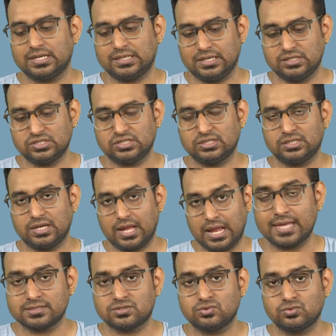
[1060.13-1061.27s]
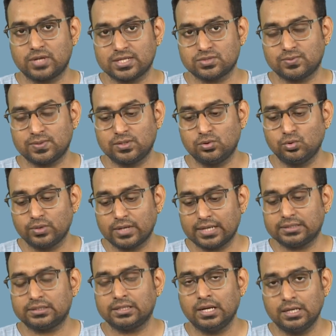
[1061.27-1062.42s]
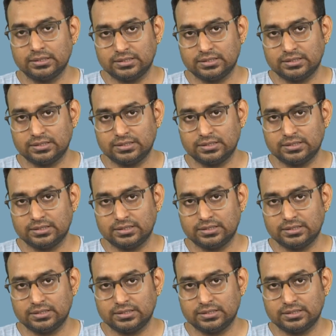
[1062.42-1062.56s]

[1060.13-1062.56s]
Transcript: attention as soon as we look at